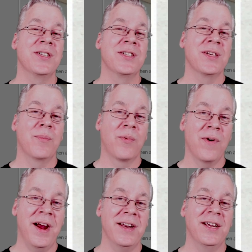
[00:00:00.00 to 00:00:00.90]
is a
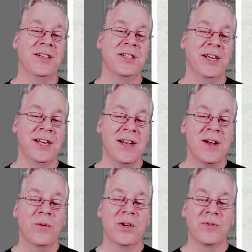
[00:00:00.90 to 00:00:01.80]
brightening gene,
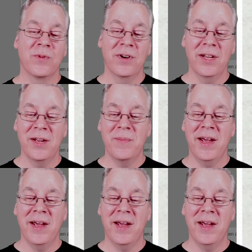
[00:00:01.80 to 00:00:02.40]
which really